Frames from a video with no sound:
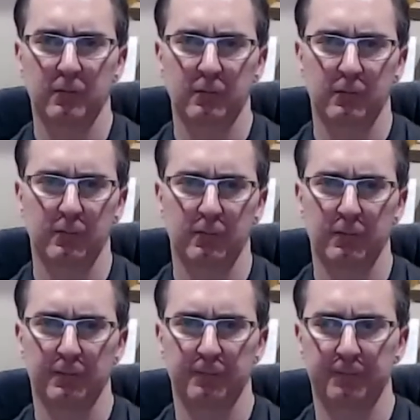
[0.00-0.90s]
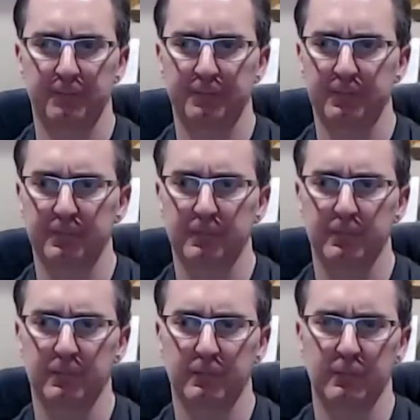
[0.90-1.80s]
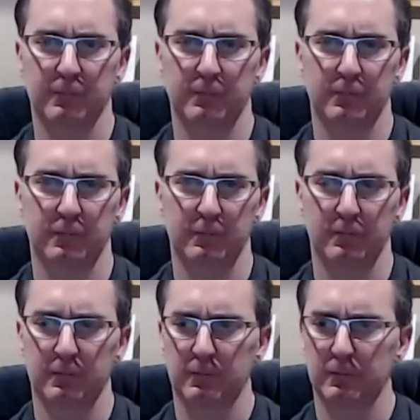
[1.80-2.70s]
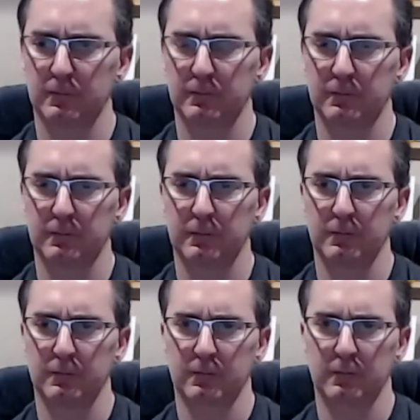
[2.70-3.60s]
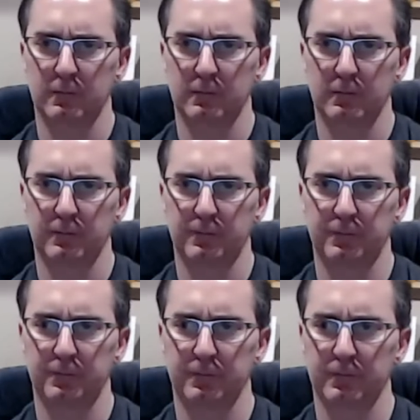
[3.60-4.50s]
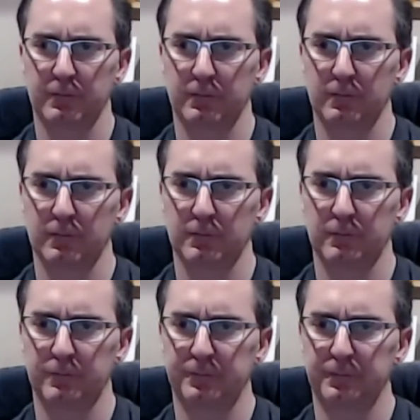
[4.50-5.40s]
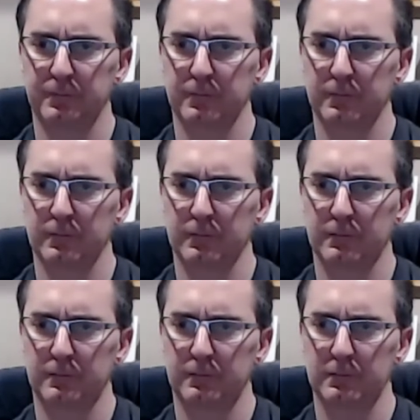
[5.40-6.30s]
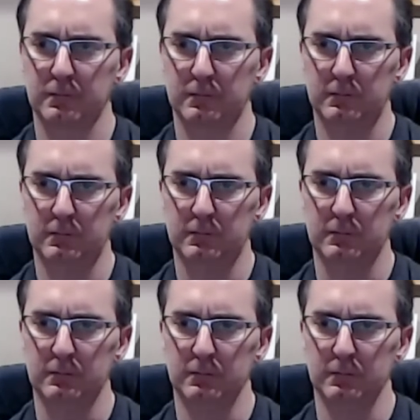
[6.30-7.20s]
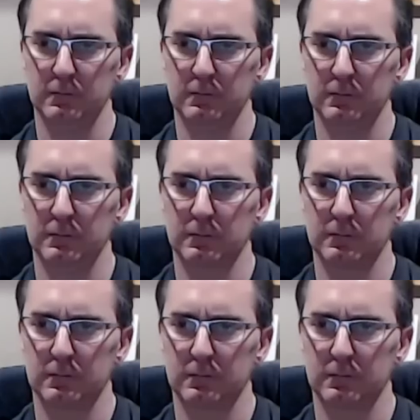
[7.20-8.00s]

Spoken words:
(silent)